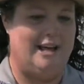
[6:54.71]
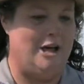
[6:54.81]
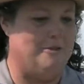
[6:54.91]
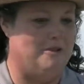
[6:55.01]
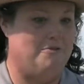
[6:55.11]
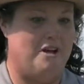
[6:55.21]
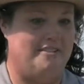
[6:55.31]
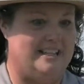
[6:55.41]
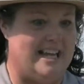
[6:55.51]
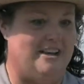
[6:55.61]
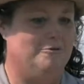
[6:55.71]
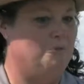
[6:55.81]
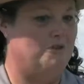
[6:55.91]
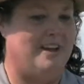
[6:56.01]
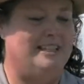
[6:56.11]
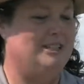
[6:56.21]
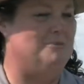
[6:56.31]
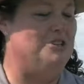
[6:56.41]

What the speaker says: that fall down provide some